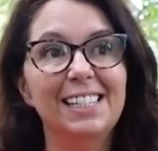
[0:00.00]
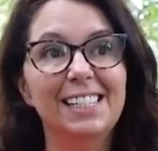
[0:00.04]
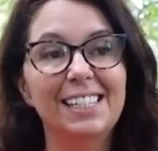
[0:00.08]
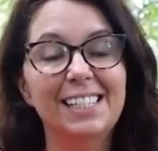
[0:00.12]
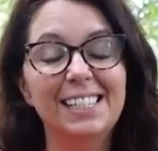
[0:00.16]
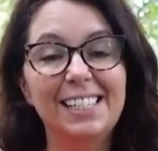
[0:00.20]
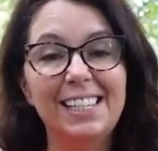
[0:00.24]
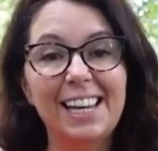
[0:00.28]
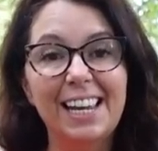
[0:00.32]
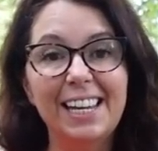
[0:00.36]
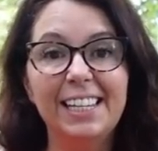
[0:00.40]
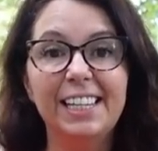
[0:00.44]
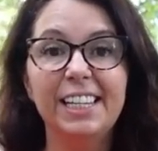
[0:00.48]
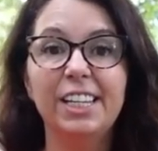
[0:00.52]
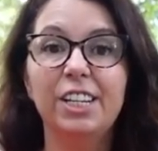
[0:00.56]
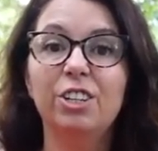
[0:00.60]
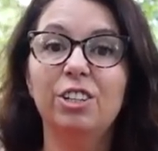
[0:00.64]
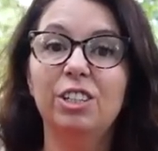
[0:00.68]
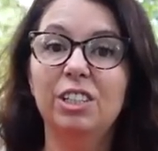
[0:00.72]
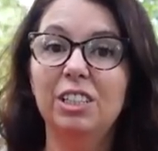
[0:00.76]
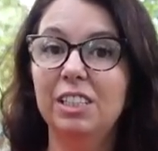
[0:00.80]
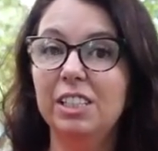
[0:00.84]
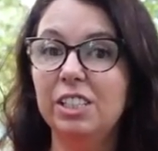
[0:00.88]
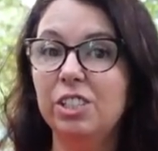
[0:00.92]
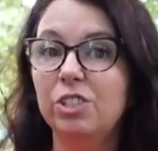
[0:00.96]
to stay here
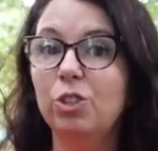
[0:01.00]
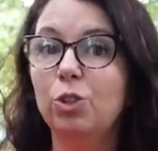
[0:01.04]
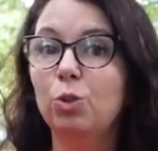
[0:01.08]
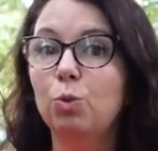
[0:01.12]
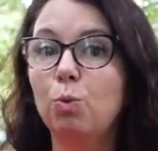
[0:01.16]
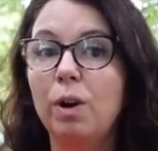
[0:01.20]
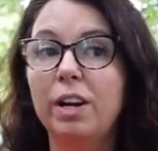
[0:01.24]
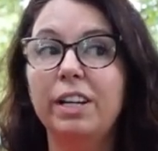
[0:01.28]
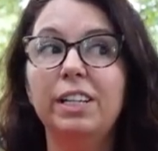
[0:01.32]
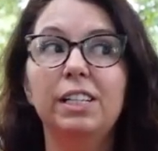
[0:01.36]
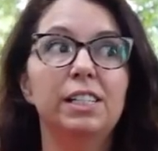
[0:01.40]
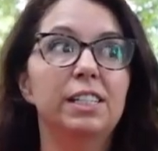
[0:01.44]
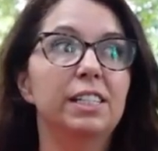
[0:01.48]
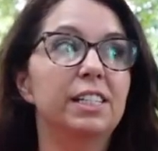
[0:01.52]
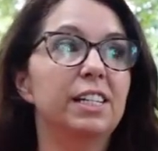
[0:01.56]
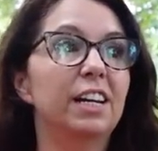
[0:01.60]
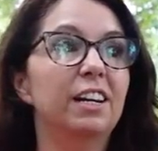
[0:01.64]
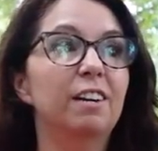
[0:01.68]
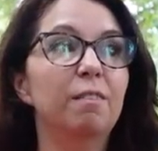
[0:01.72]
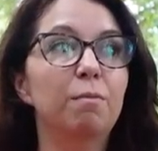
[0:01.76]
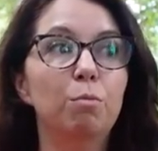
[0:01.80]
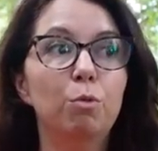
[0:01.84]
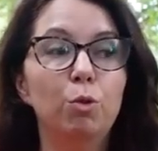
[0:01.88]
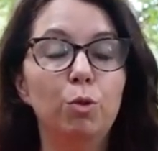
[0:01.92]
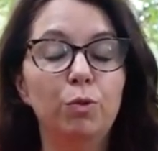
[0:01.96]
in District 1
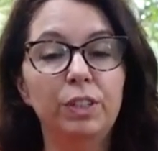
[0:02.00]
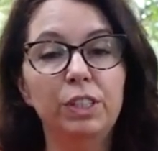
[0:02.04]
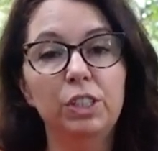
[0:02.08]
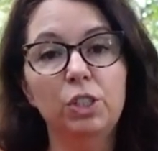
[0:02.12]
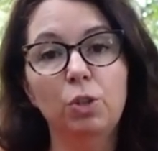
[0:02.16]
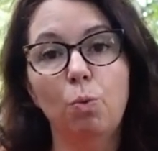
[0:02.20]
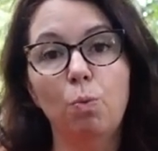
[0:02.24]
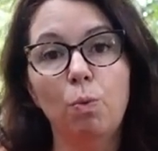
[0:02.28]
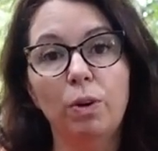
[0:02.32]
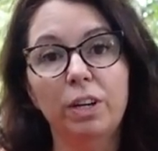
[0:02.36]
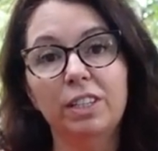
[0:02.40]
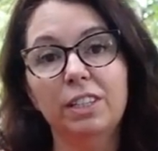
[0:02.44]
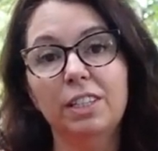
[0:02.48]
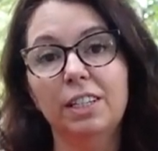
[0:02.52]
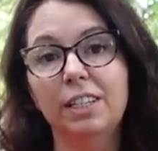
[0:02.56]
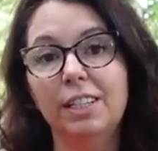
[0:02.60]
instead of moving to one of